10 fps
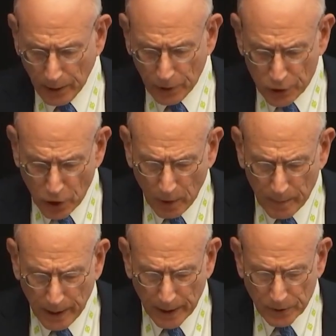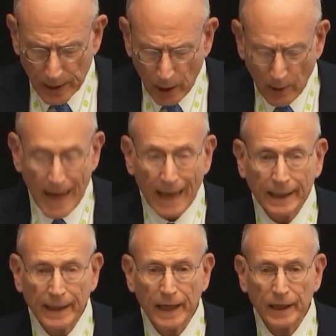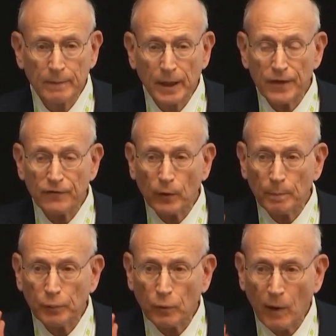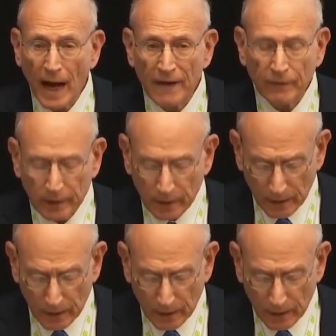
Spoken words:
Germany is now allocating money for private